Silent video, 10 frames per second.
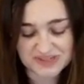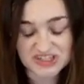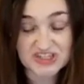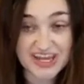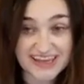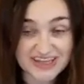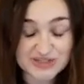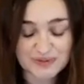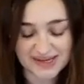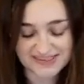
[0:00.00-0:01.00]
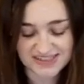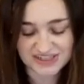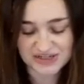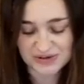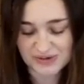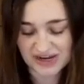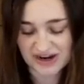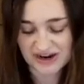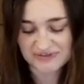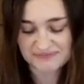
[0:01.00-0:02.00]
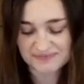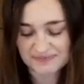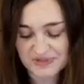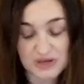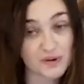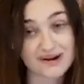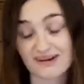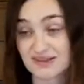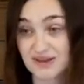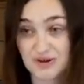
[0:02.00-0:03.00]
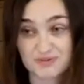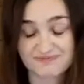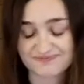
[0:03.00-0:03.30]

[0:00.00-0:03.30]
to change because it's a new year, you are not alone.